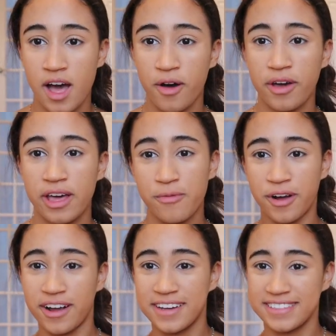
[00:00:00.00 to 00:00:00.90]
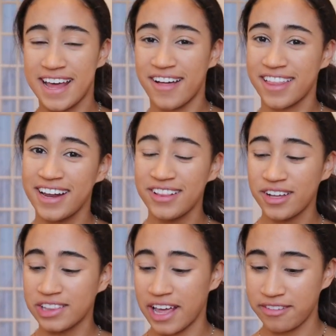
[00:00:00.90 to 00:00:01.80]
Okay, work. Now that I
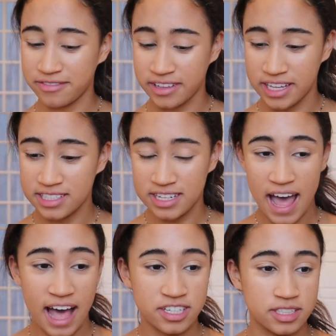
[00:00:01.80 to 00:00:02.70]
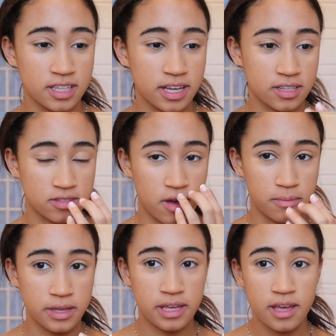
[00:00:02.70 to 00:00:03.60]
look lifeless and actually like a
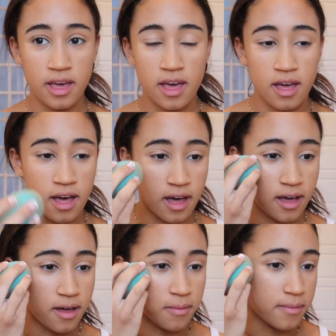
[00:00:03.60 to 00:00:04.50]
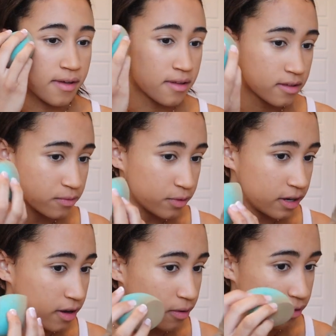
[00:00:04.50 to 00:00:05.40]
zombie, um, we
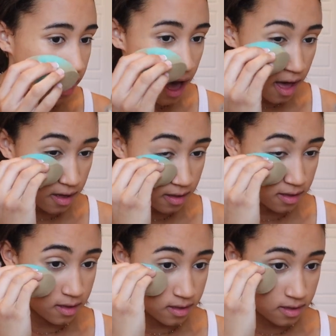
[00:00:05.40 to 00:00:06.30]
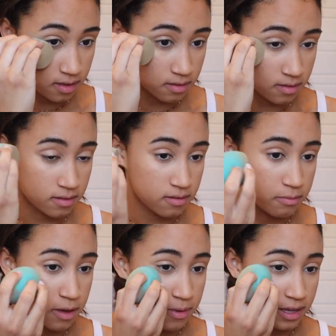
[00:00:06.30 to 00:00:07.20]
know that
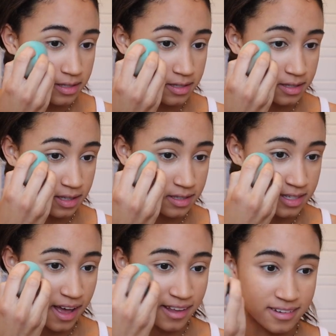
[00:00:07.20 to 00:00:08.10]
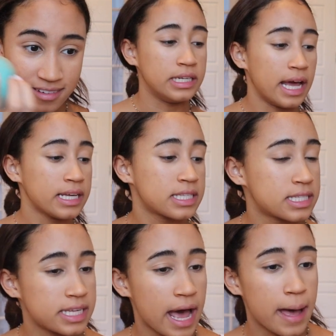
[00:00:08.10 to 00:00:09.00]
my base is done. Next
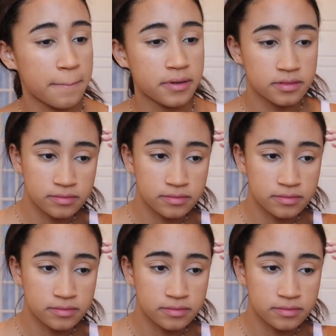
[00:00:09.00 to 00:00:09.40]
step